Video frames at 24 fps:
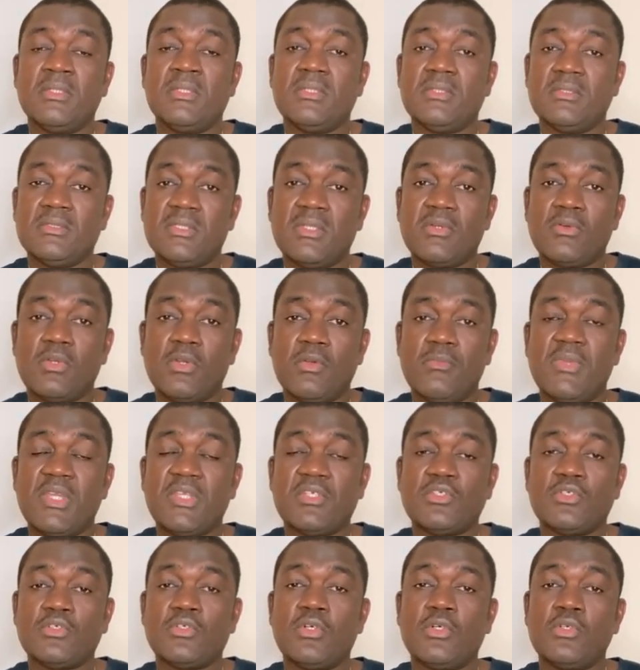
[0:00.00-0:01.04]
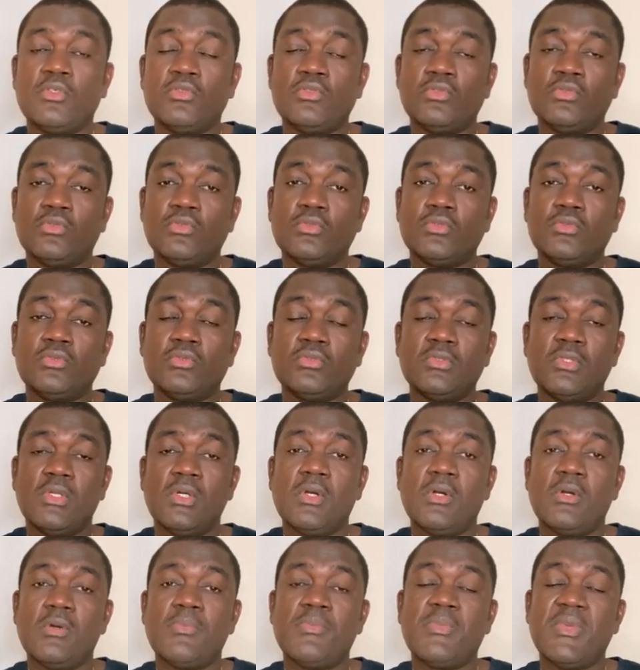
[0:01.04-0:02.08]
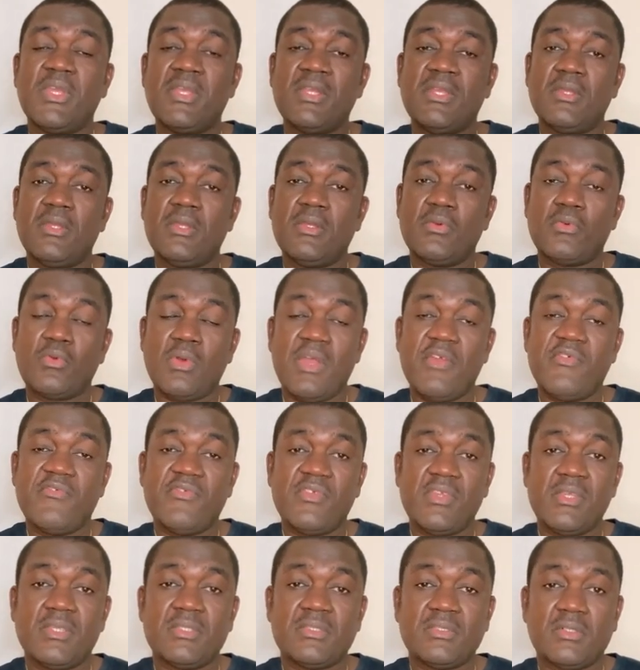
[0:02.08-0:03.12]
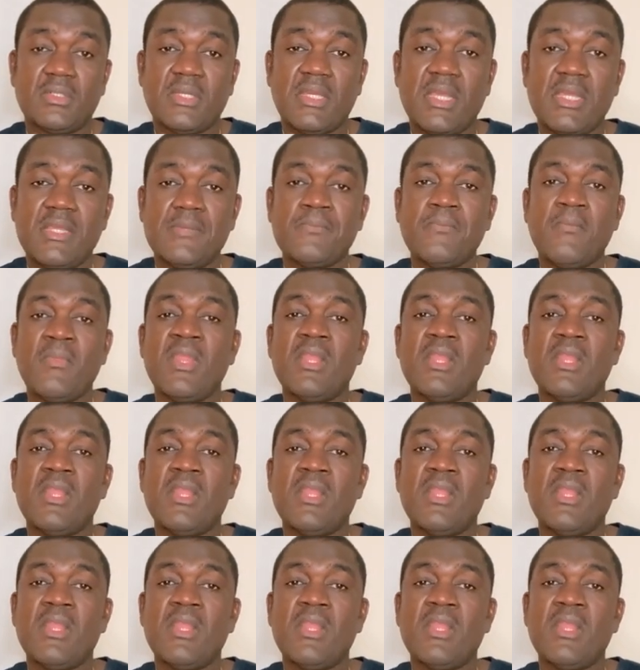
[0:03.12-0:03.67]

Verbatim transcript: and they're going to make sure you pay the right fees, okay?